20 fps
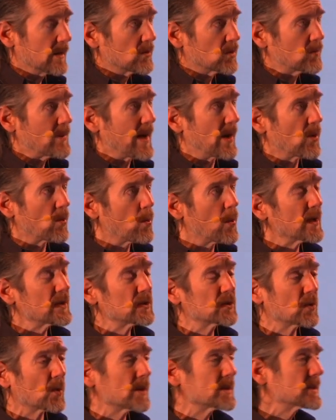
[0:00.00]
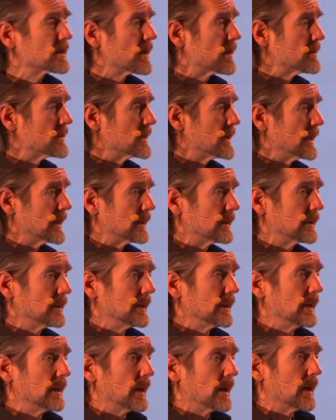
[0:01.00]
no matter what source comes in,
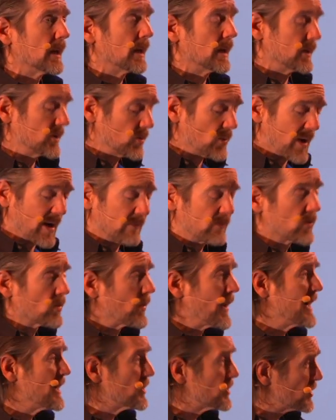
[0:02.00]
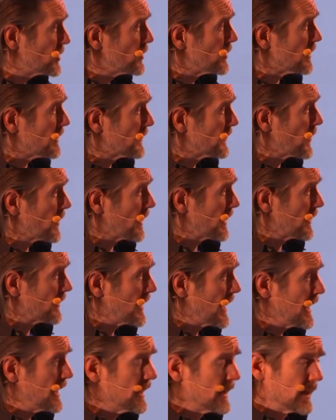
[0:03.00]
uh, you have the right tool for it,
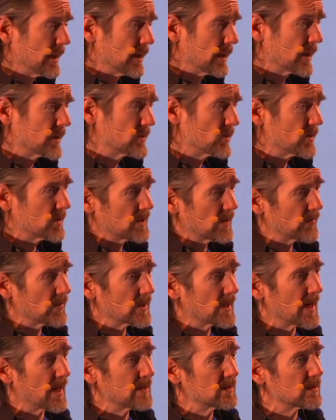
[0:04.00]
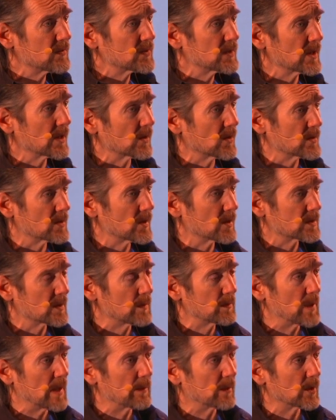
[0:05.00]
okay? Because there's different kinds of singers. There are some
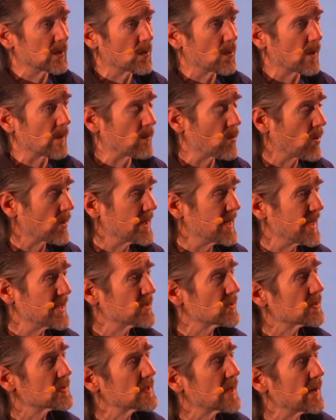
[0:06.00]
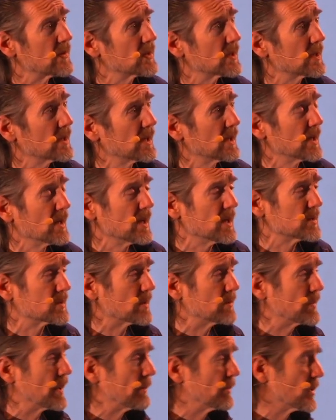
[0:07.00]
people who are more nasal sounding,
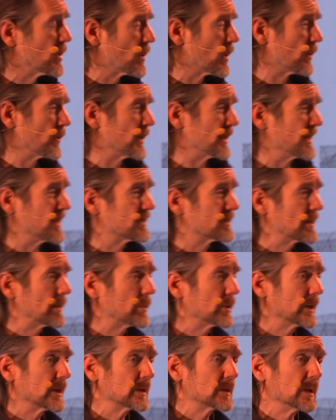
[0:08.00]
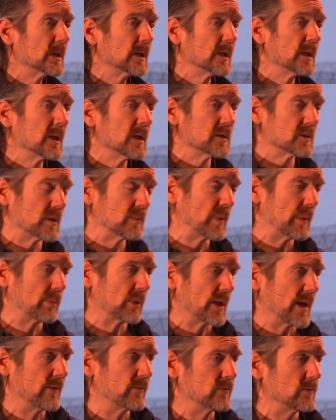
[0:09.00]
some people who are really sibilant, some people
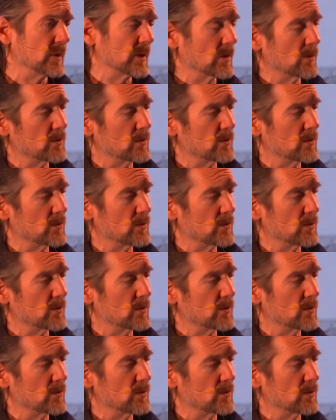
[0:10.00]
have you know